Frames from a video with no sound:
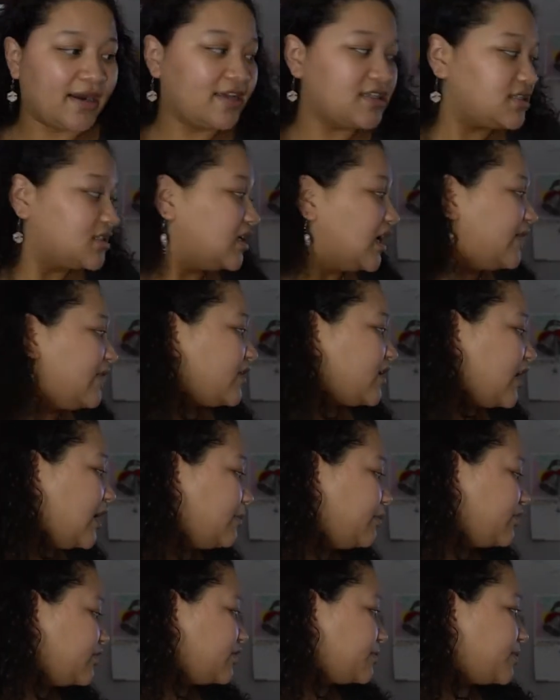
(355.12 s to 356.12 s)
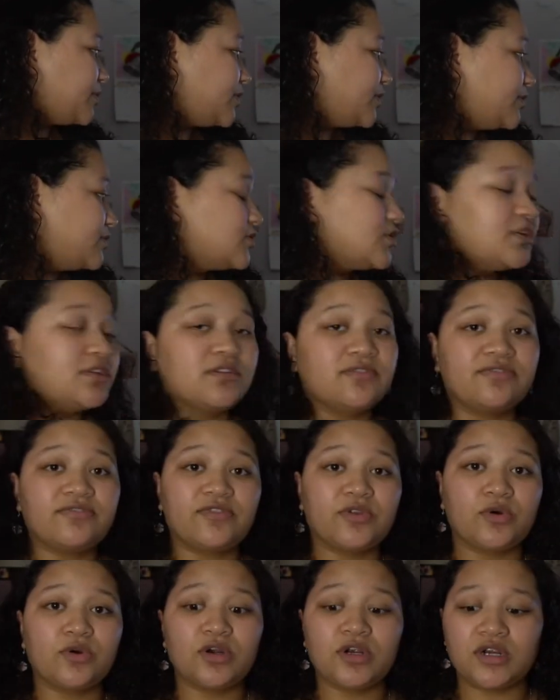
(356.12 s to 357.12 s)
I still have a couple of the balloons on the
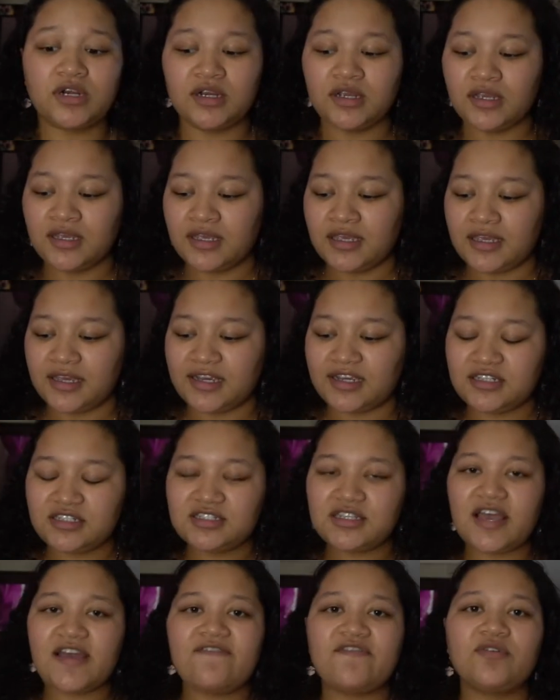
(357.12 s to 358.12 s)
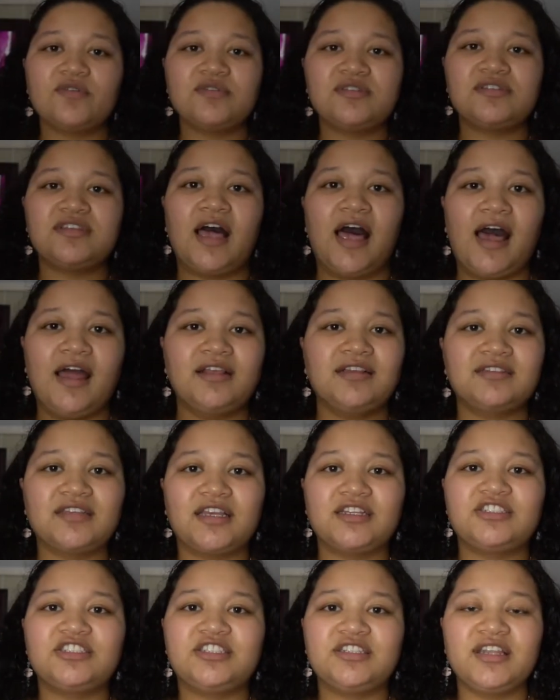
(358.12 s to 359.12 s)
floor. I feel sad because
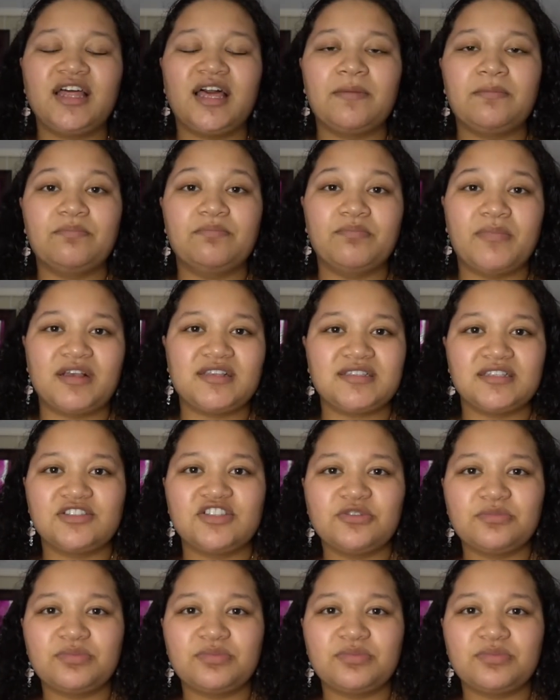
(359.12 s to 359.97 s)
like my sister